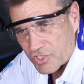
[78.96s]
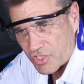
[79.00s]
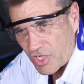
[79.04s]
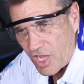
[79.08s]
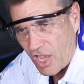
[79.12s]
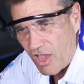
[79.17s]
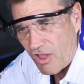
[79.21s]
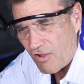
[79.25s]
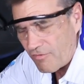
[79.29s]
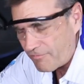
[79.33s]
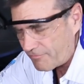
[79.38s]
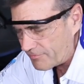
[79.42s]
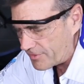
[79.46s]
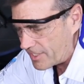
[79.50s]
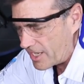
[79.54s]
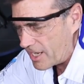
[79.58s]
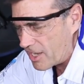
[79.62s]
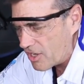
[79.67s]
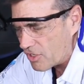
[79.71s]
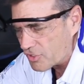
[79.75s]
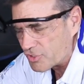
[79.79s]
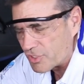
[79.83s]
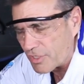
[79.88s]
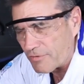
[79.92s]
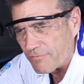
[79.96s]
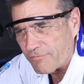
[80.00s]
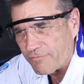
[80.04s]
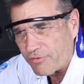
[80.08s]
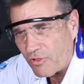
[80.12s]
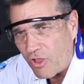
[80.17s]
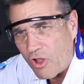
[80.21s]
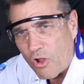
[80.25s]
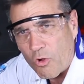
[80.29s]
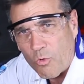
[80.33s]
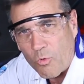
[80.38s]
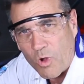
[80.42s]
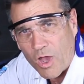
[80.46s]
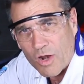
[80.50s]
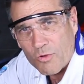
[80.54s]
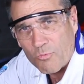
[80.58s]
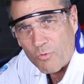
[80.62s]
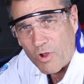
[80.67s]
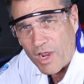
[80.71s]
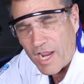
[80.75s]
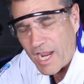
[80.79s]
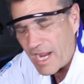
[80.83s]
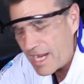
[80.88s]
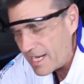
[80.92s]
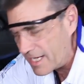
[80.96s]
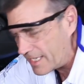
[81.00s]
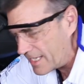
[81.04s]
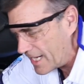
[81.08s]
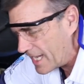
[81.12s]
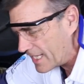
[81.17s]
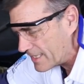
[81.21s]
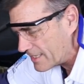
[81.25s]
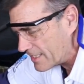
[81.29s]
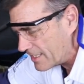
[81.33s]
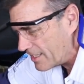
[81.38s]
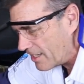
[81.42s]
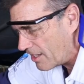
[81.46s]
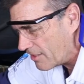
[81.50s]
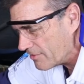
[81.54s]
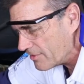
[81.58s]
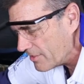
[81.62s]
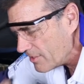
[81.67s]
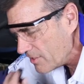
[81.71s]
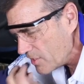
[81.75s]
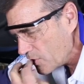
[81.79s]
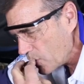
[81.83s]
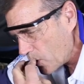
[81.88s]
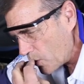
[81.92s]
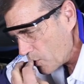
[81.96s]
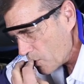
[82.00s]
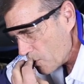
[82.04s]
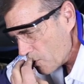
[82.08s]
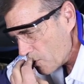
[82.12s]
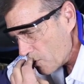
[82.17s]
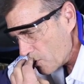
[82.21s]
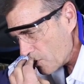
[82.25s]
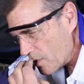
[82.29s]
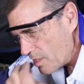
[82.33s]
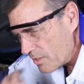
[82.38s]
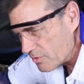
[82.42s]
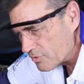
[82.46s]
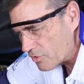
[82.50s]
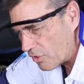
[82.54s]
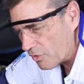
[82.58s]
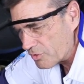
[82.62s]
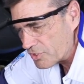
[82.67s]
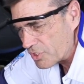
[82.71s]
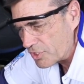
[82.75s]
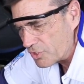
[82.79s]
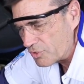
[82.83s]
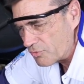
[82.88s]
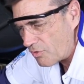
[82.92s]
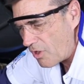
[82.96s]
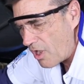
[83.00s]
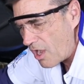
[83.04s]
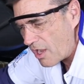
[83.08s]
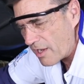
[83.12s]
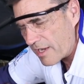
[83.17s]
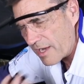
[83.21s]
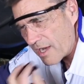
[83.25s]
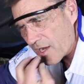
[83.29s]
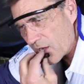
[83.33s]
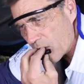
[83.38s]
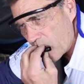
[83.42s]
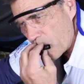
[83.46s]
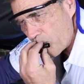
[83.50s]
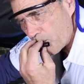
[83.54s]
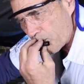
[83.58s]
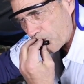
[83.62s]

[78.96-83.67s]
itself. The air should flow one way and not the other, so it should draw air,